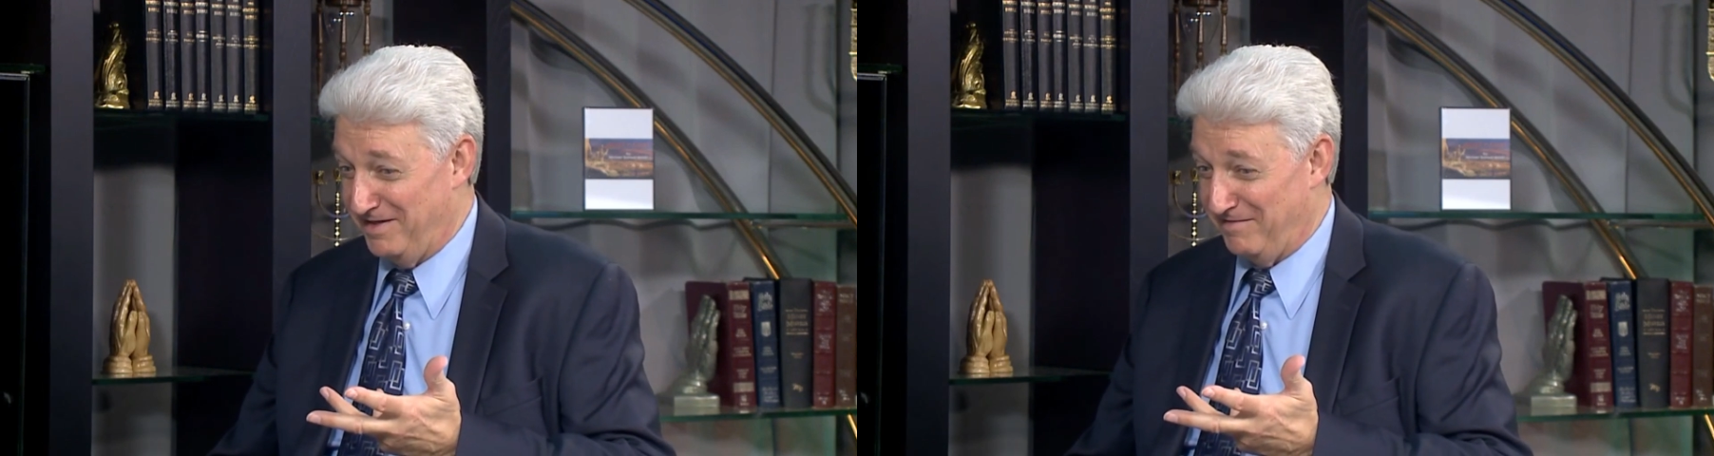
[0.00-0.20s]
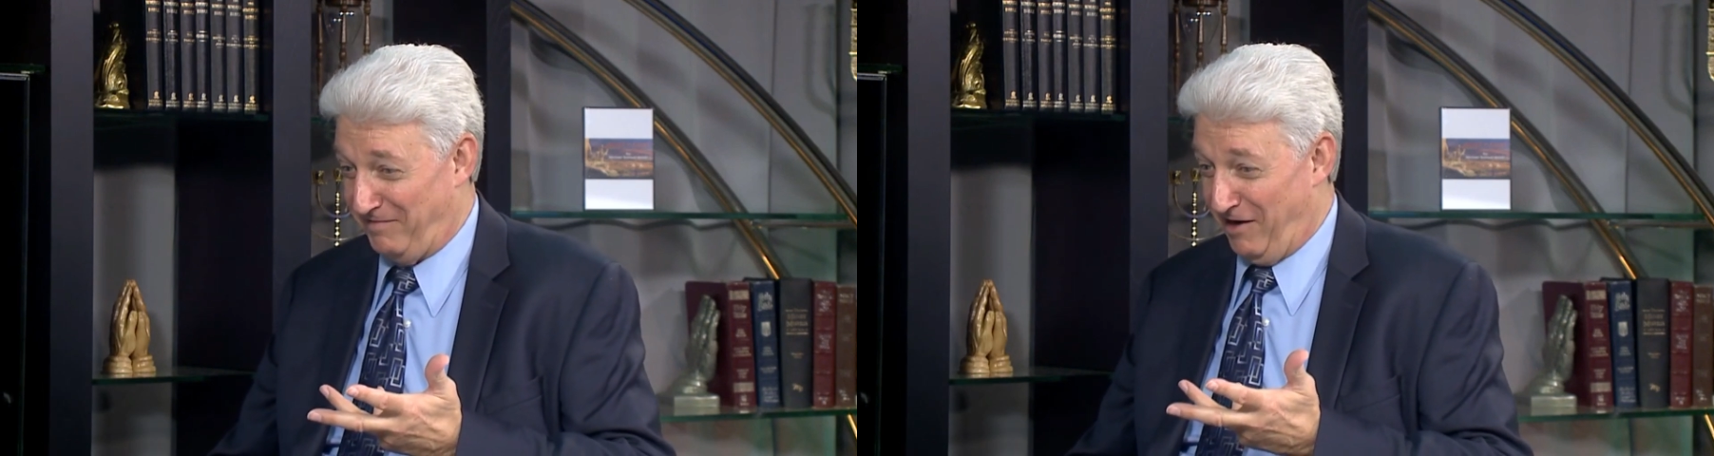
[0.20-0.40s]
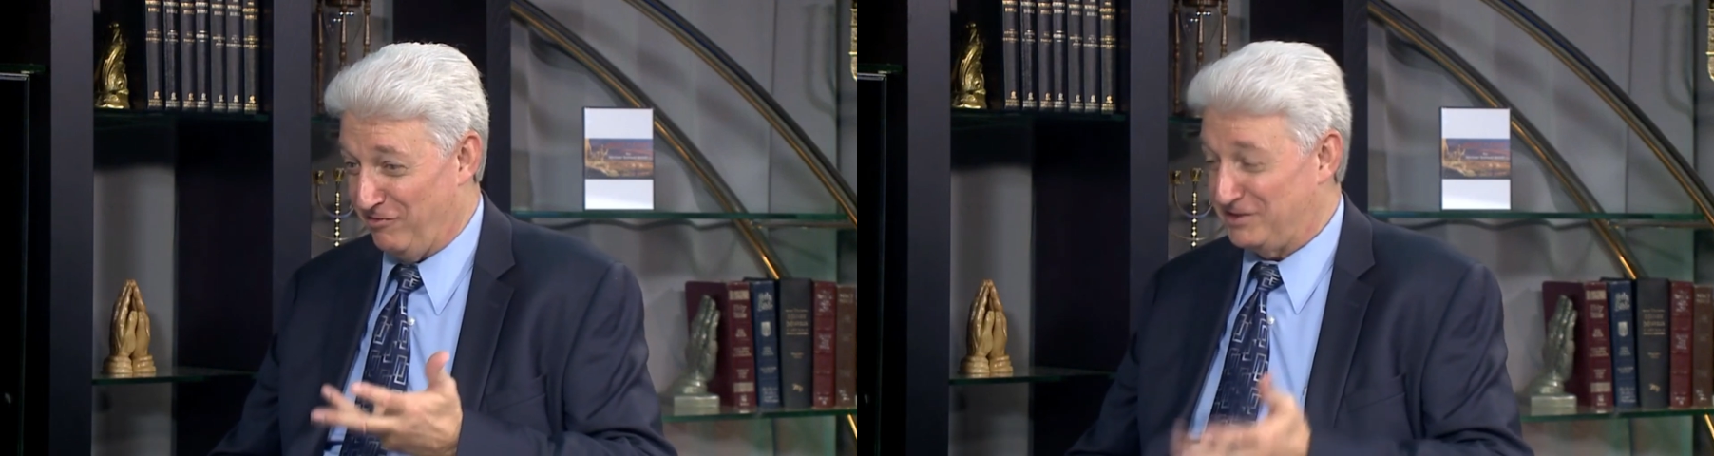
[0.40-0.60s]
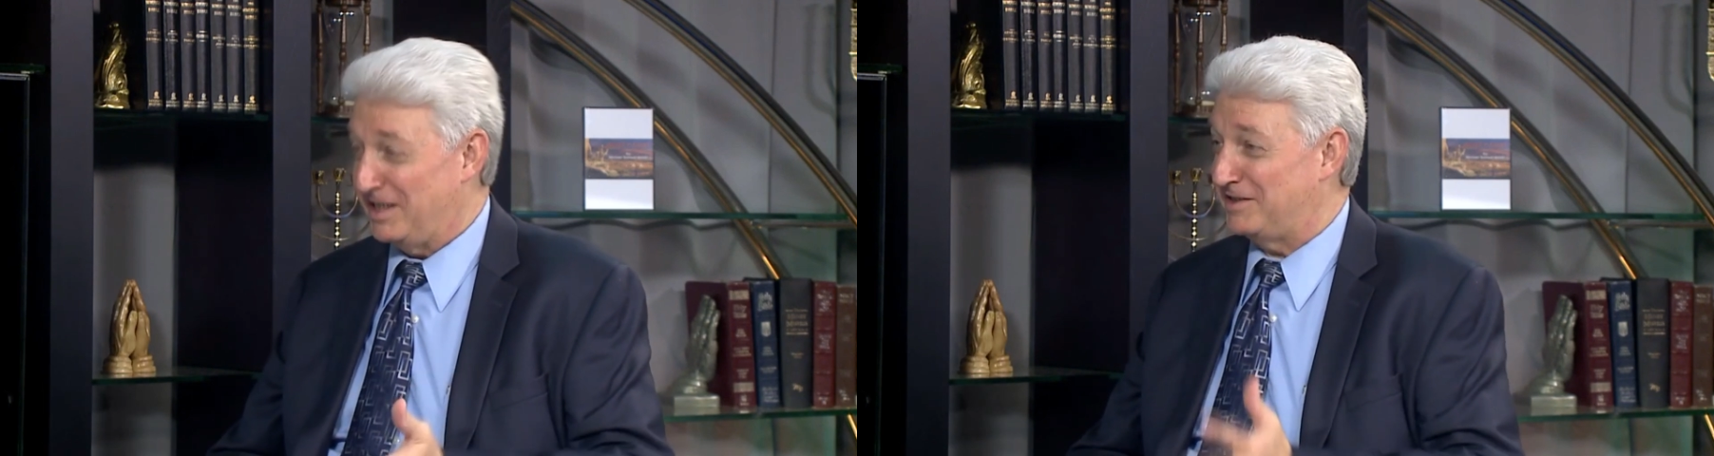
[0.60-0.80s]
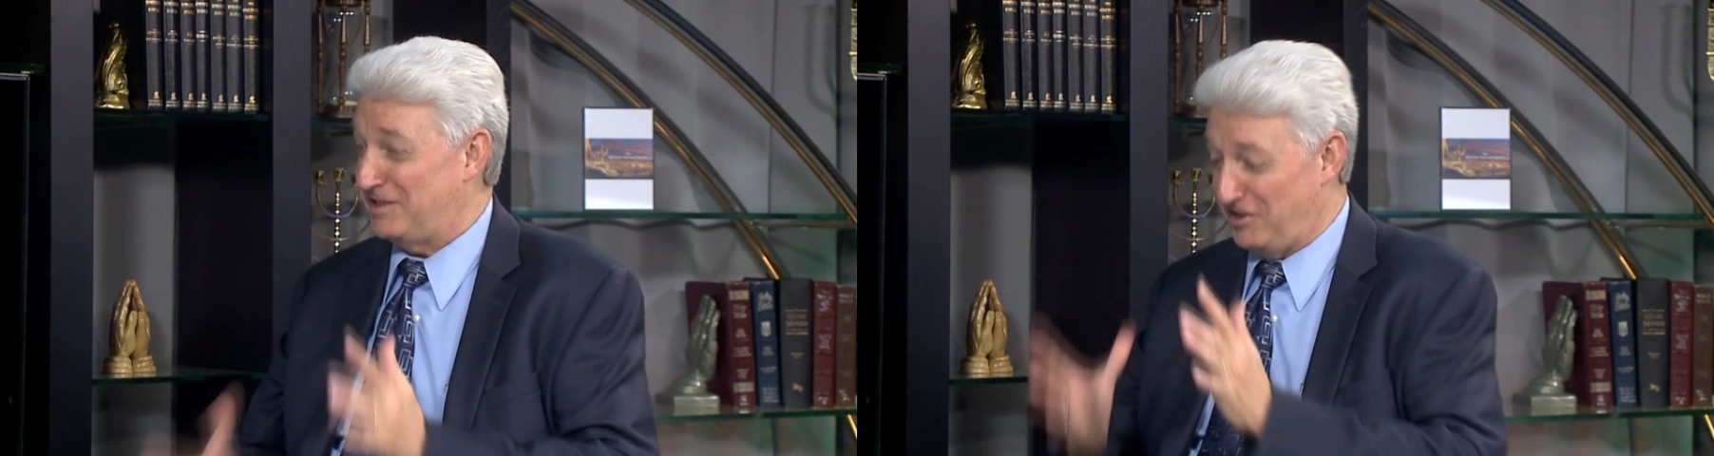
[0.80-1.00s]
Pharaoh
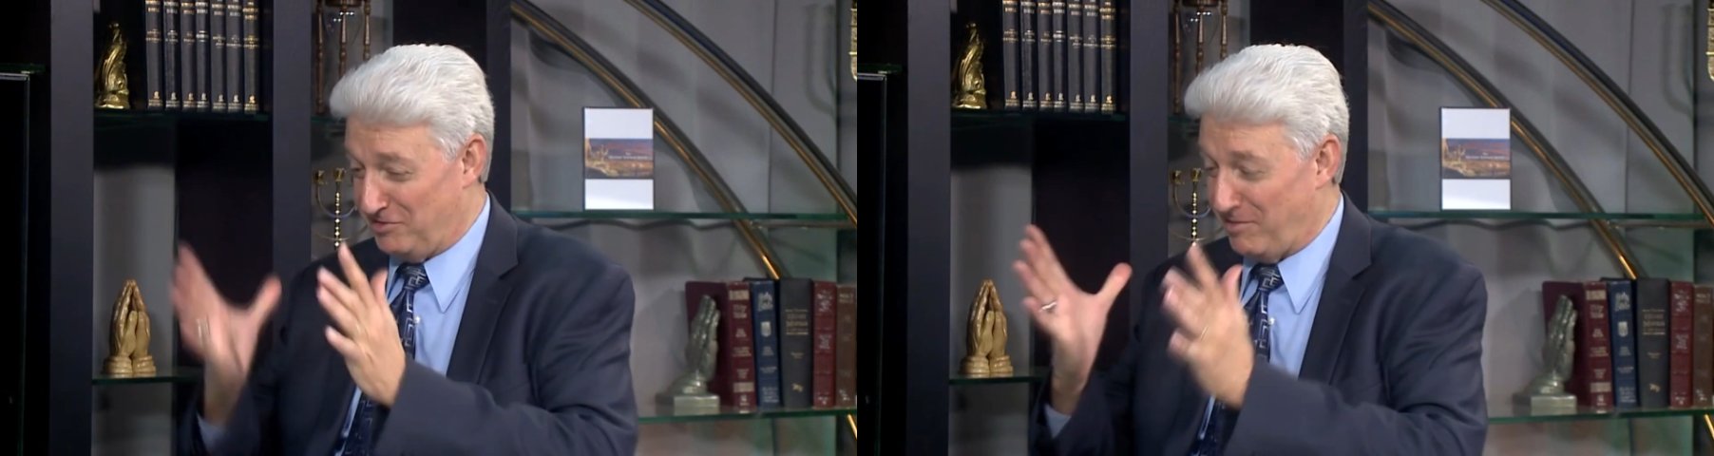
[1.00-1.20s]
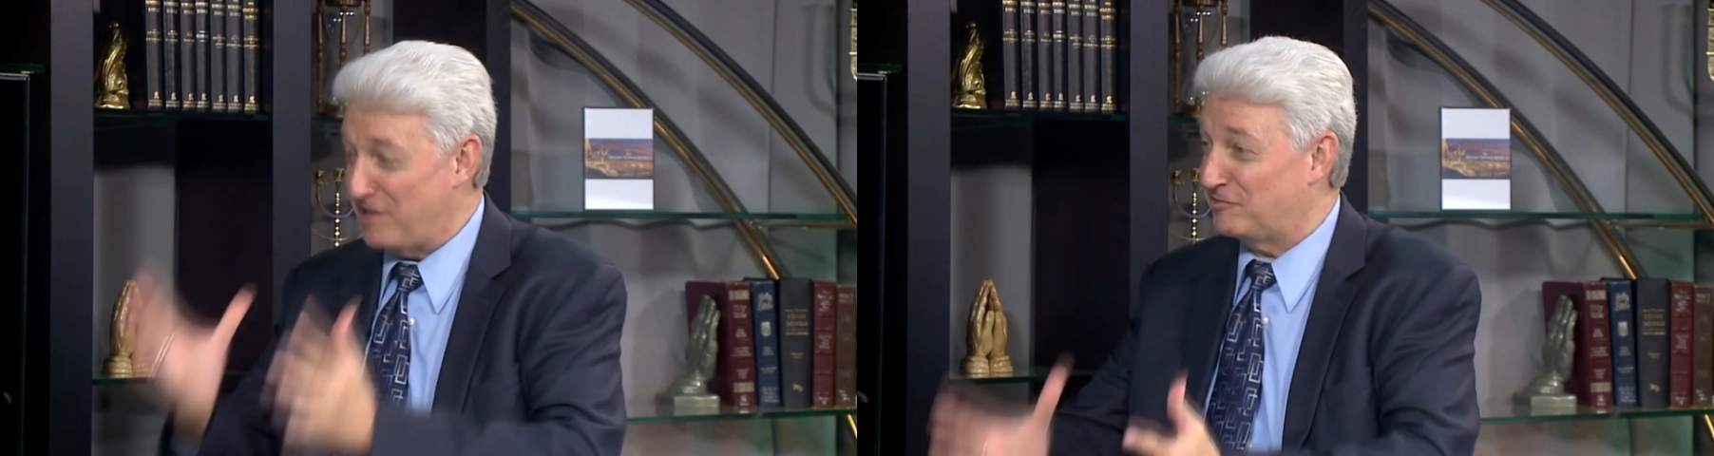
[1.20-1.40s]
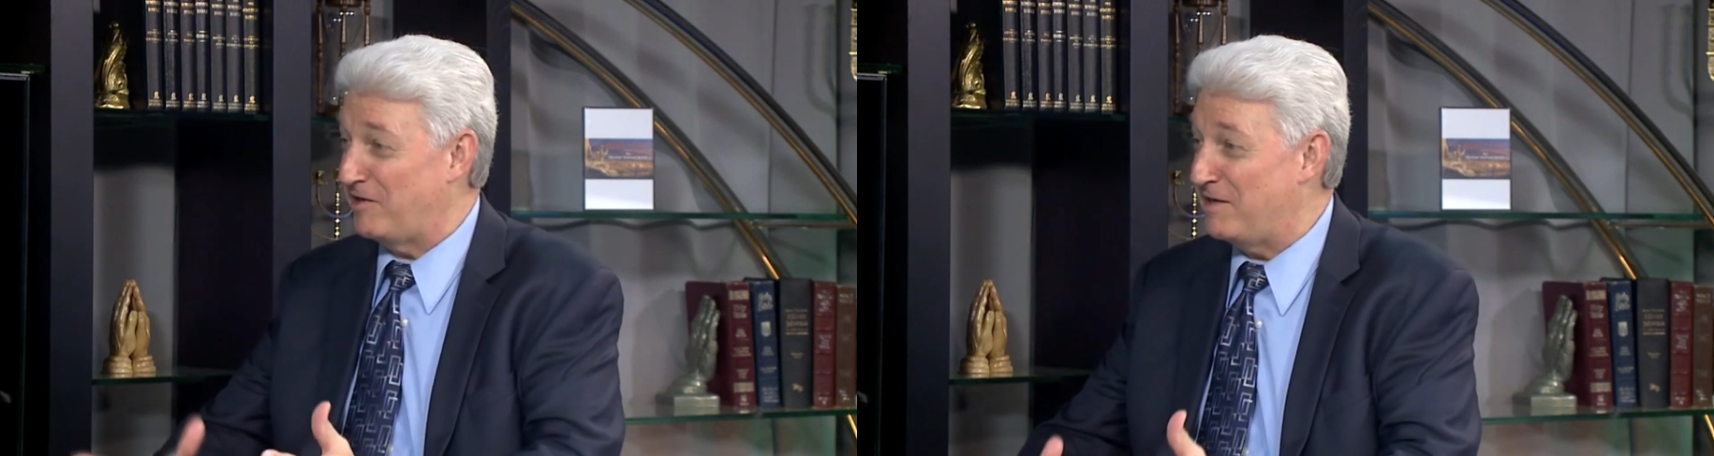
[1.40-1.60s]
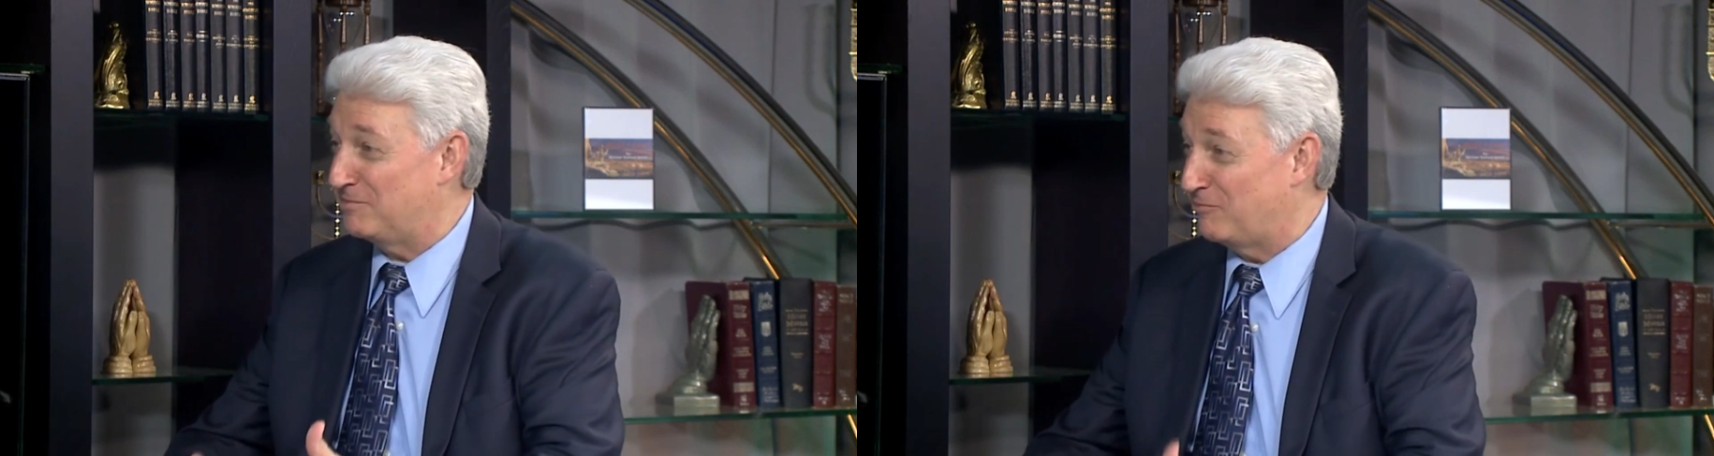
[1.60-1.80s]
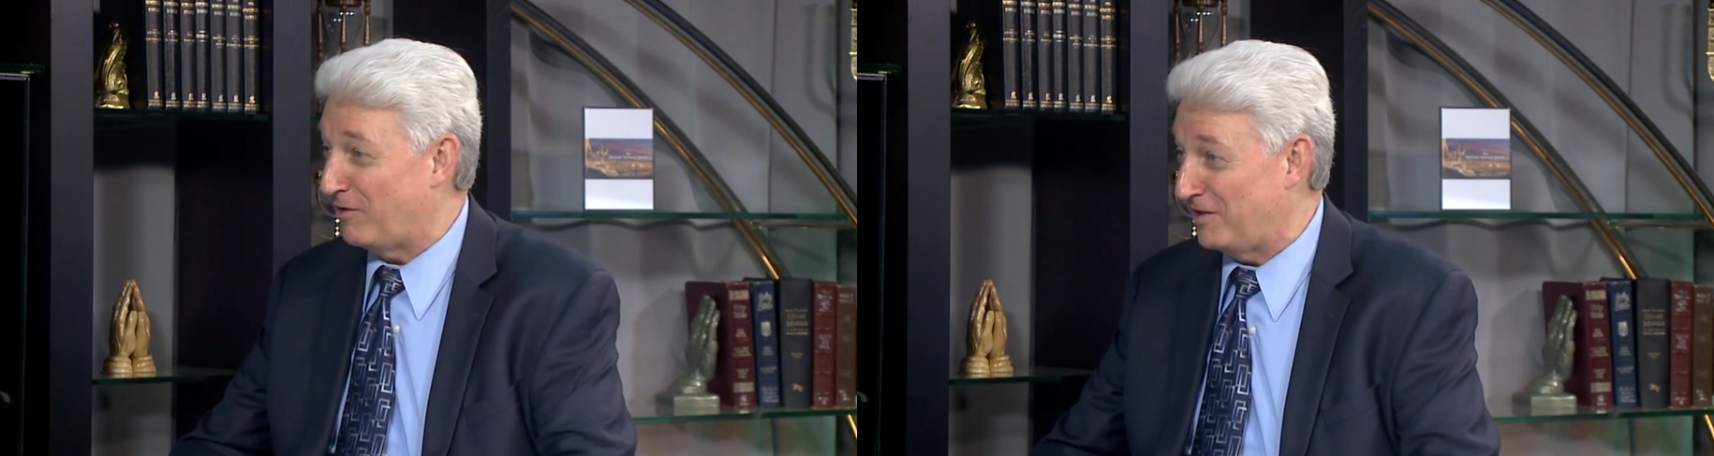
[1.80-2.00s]
says, these are my
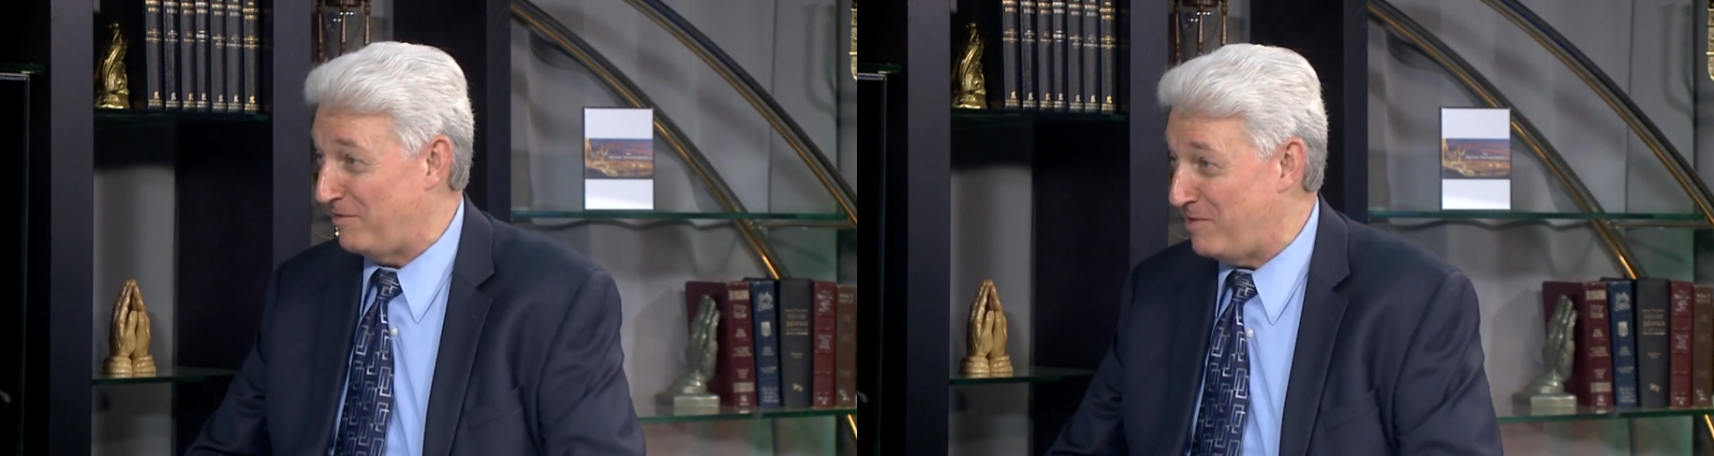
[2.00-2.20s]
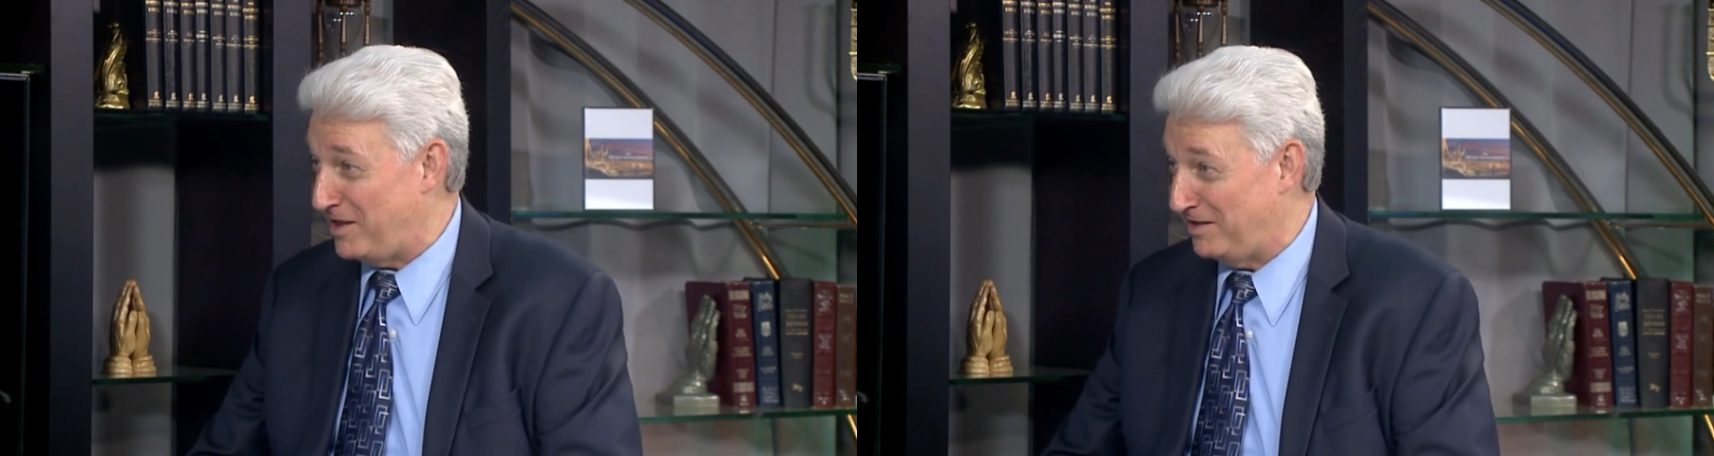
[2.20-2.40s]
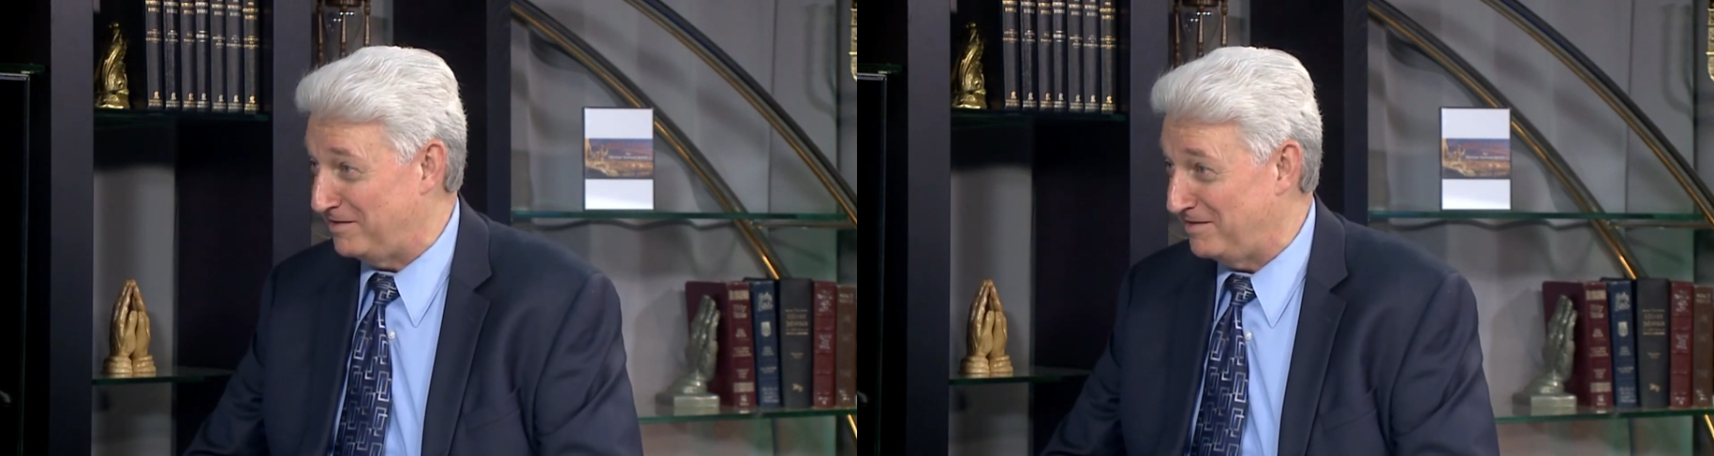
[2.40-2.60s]
dreams. What do they mean?